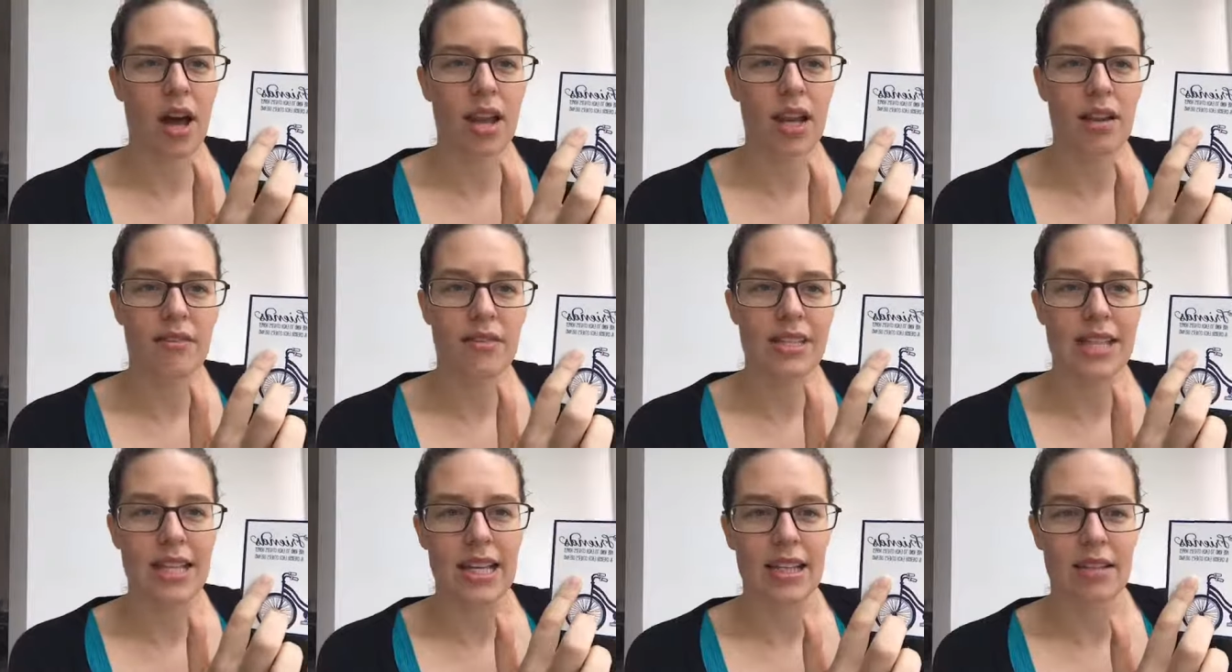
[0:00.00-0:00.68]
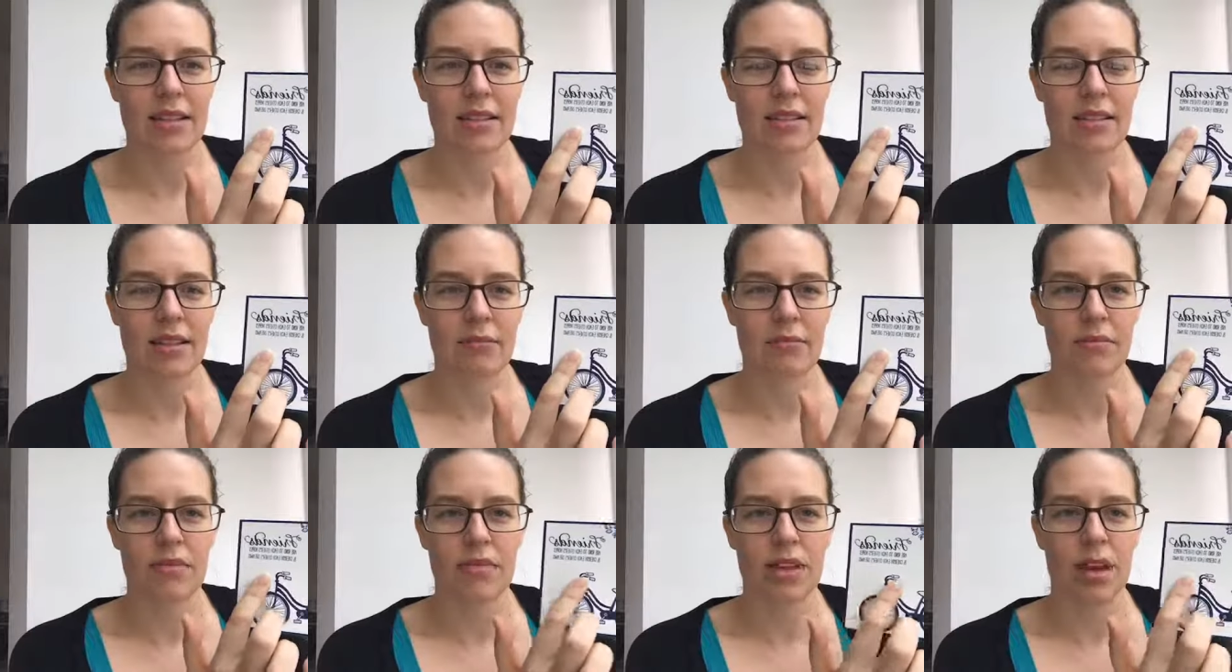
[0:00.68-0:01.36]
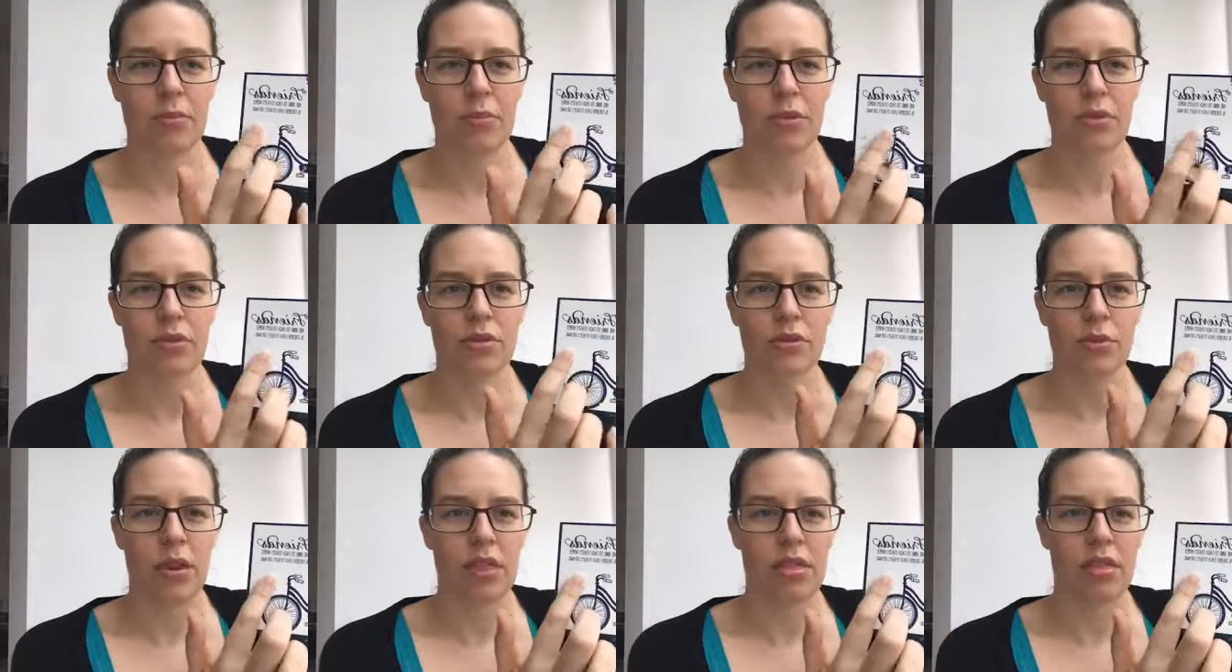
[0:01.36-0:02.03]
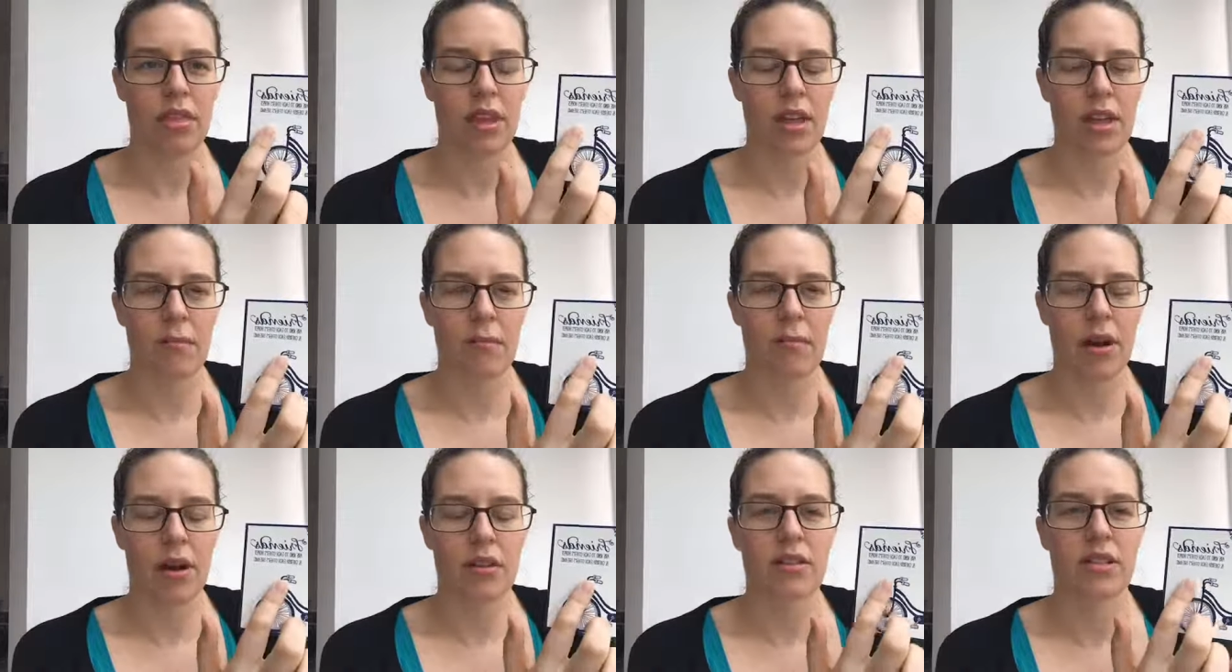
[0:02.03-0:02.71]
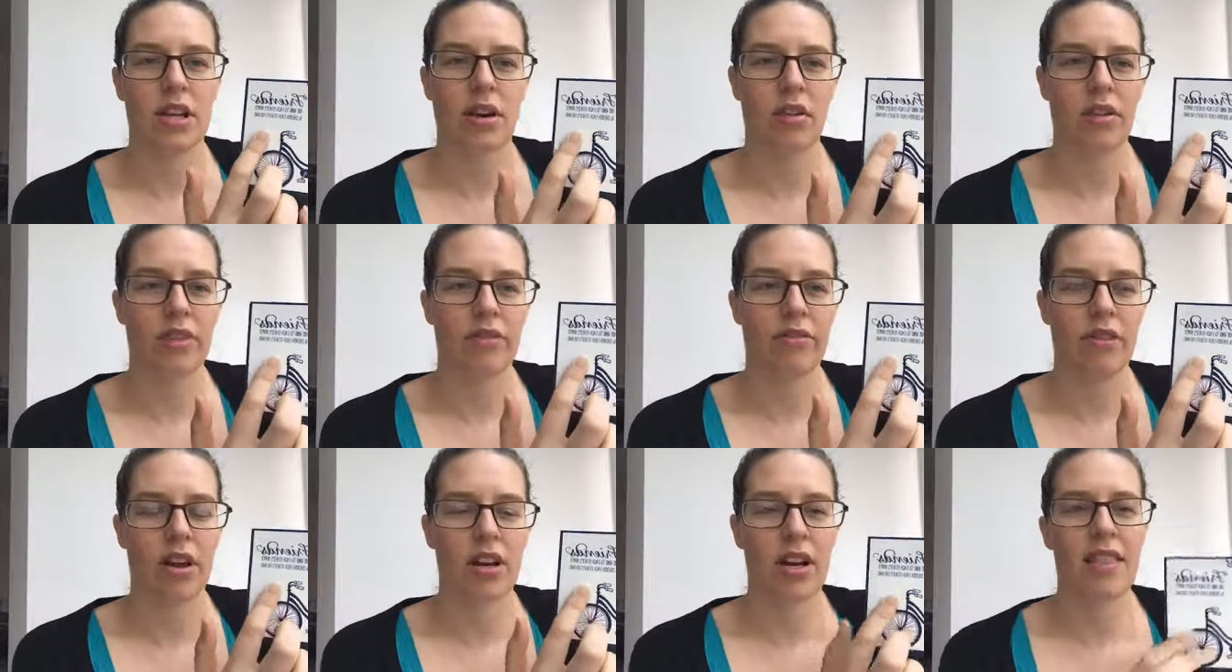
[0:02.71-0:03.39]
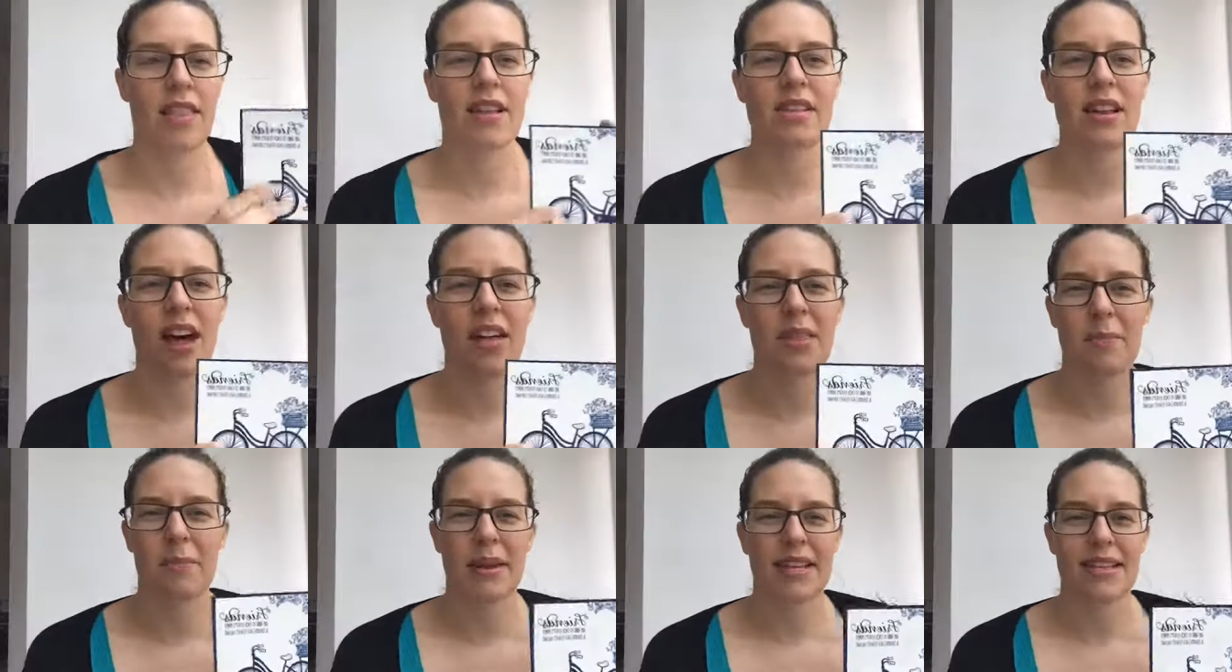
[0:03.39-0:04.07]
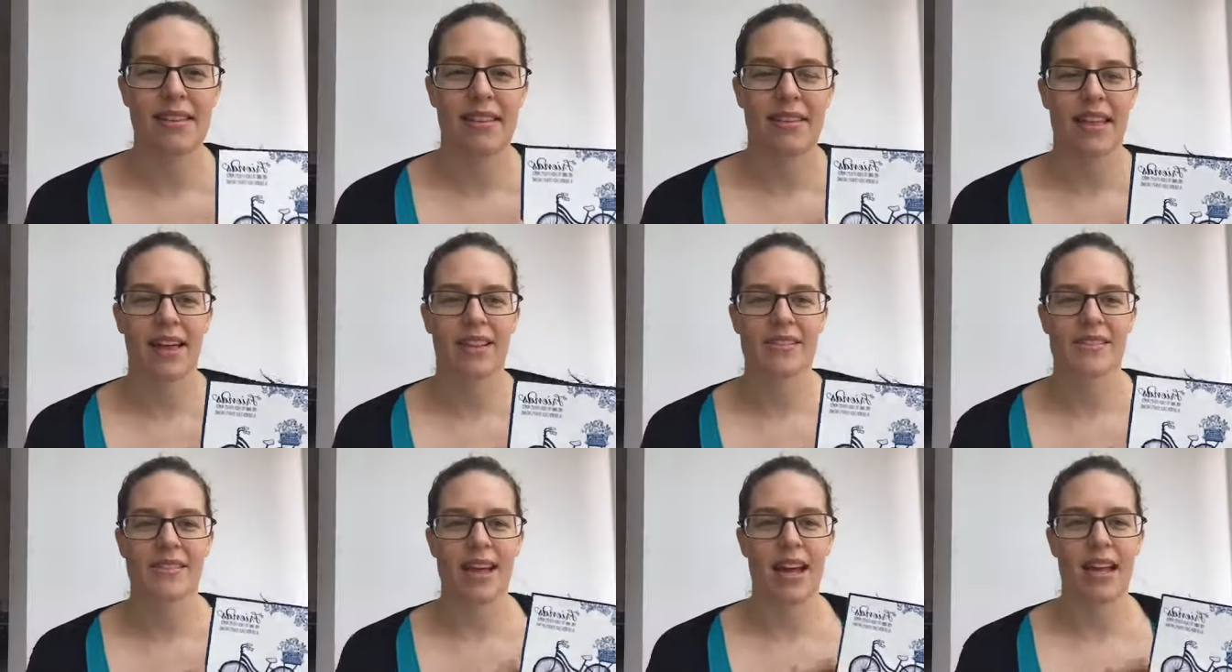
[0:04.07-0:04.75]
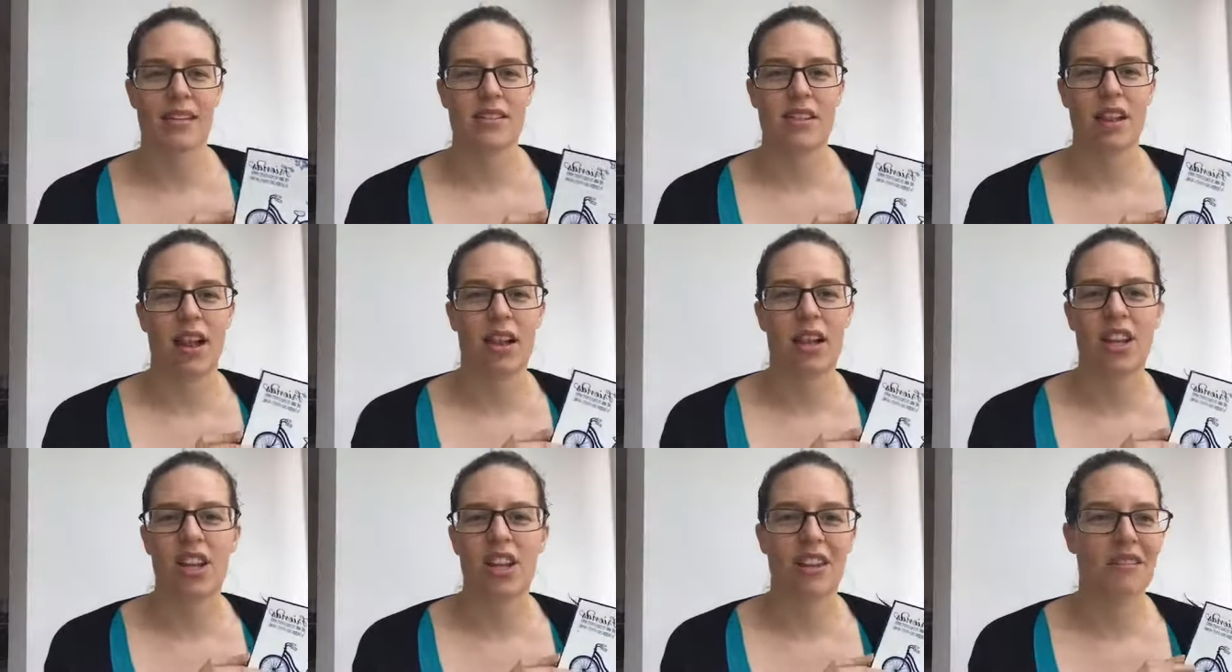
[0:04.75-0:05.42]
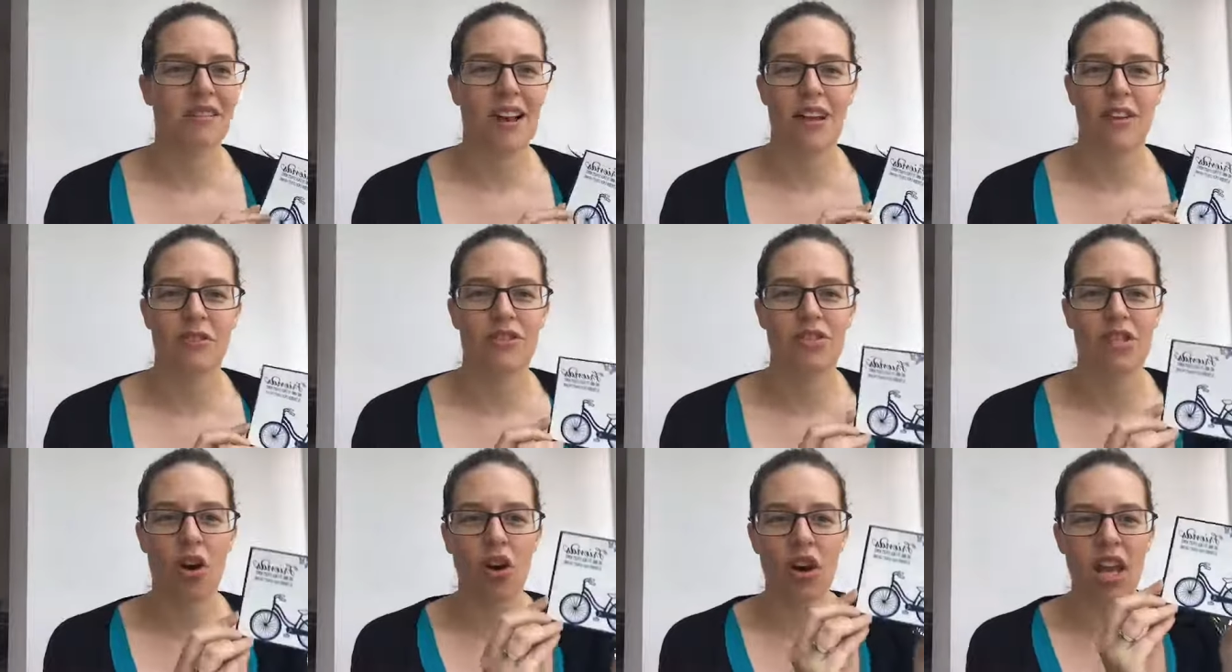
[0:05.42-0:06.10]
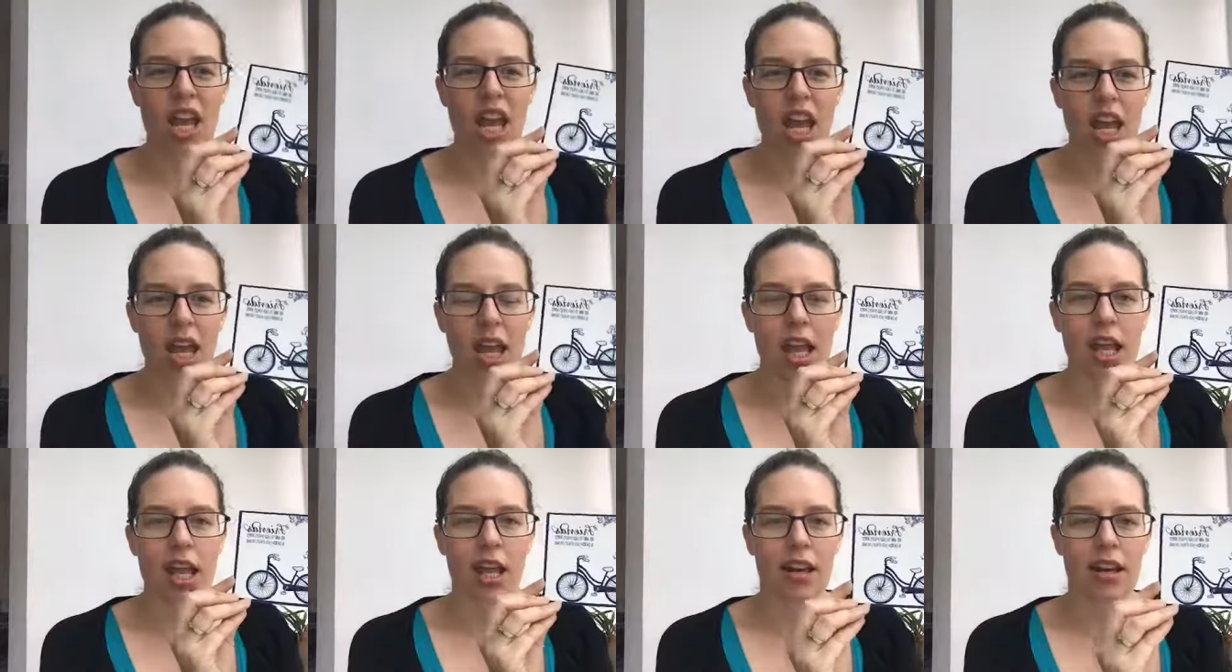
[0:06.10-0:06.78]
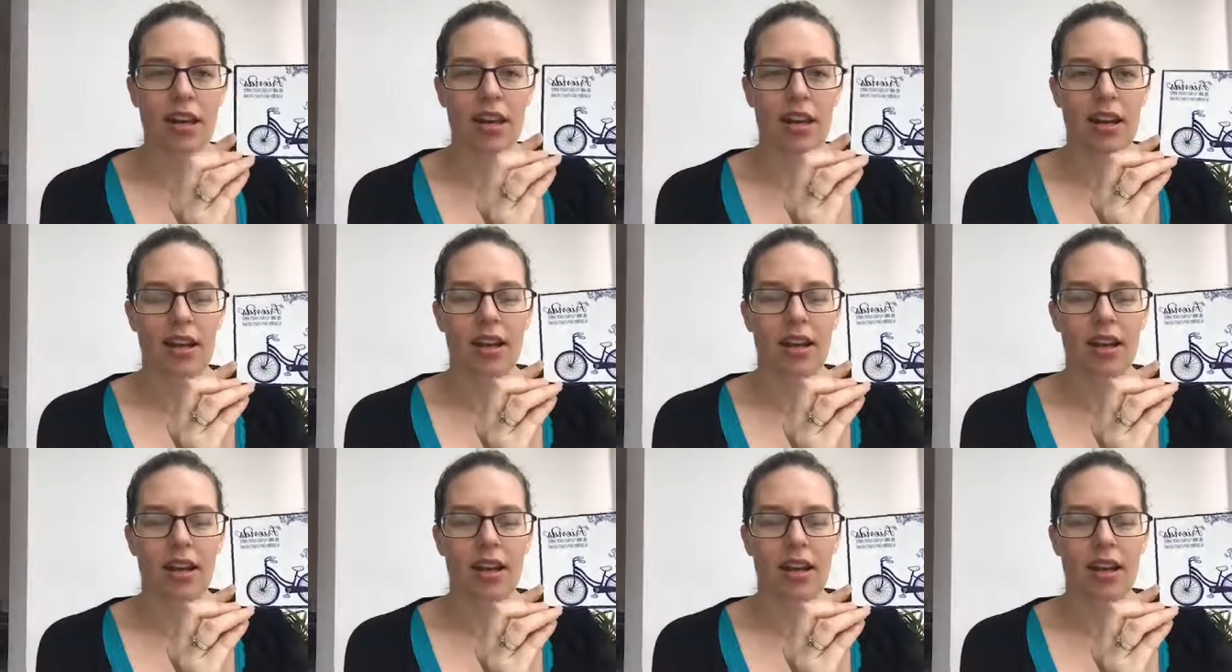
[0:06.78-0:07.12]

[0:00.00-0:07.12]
and I've seen some samples with the basket on the front, and there's other bits in that set, so like a cute little doggy and